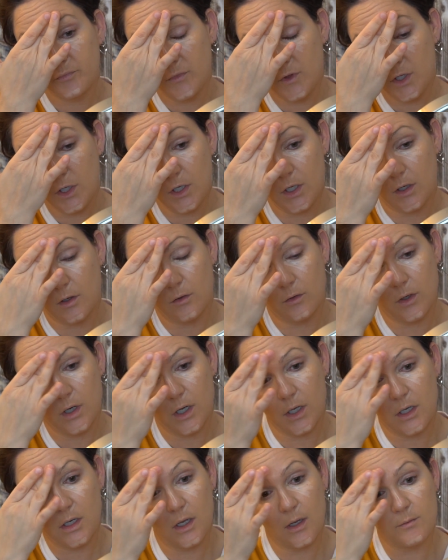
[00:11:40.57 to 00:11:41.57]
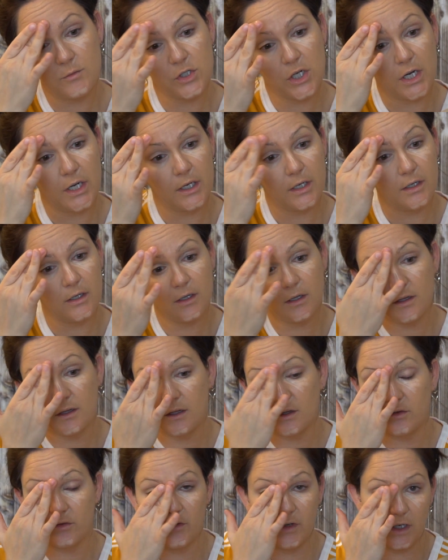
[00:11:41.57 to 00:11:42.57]
You know, I'm trying to,
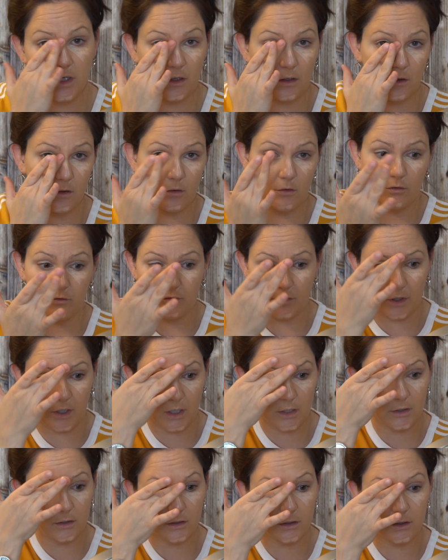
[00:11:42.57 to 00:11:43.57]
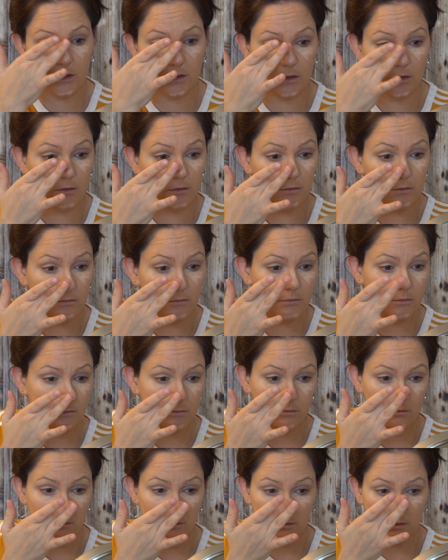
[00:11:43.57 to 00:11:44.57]
this video for under,
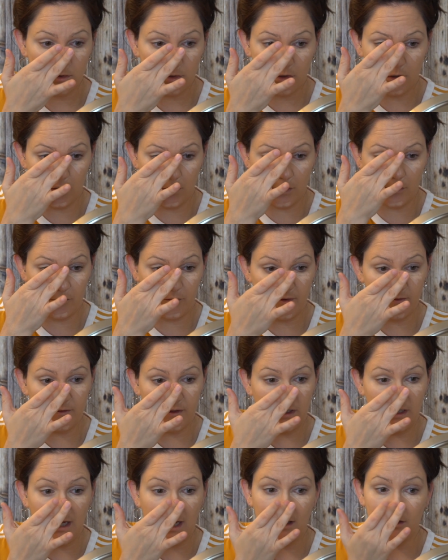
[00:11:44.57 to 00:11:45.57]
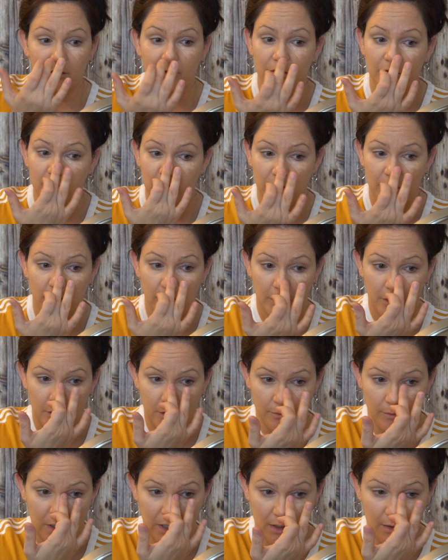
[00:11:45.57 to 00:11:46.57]
you know, $50 to start
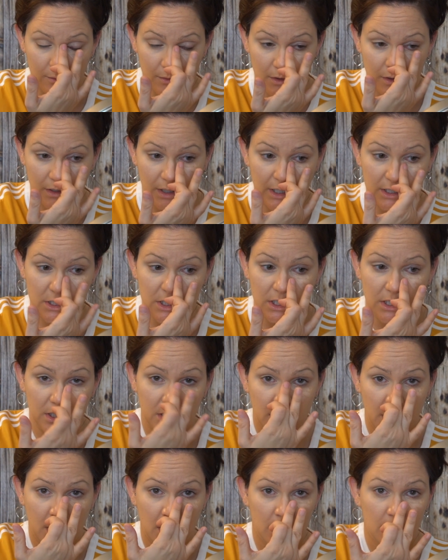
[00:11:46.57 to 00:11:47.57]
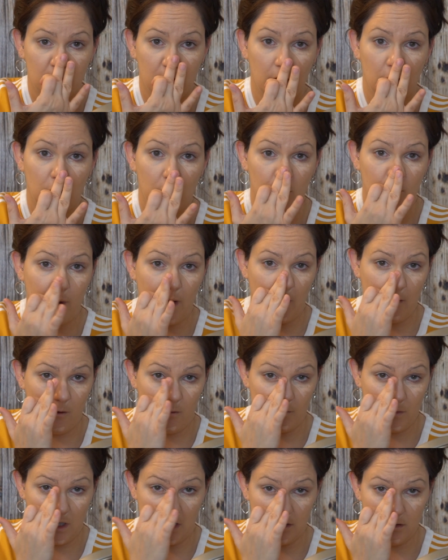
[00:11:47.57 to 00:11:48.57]
your makeup collection. So you by
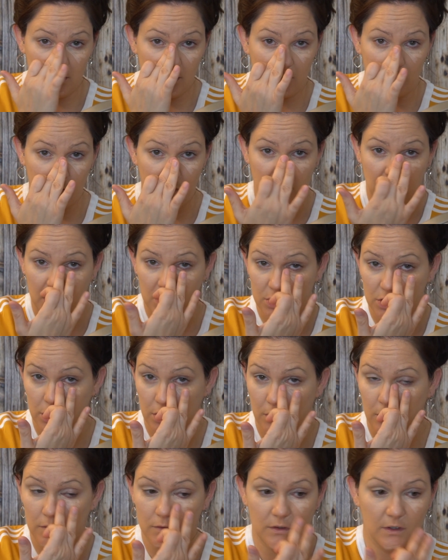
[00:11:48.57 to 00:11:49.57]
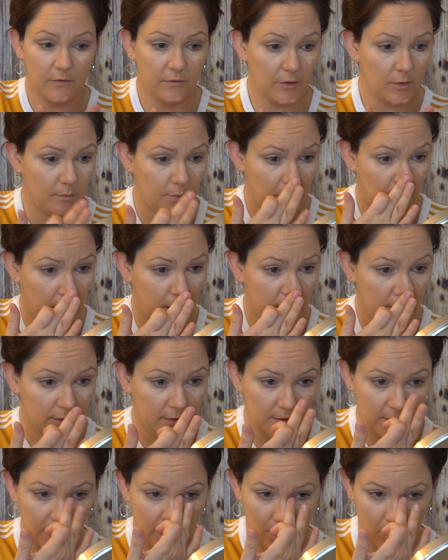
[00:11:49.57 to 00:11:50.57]
all means can pick and choose different
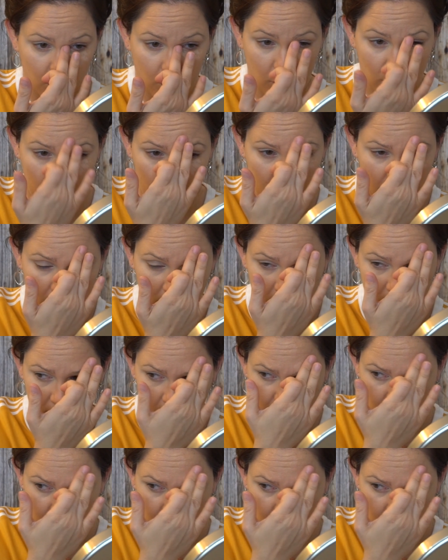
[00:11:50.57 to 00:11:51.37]
products that you want.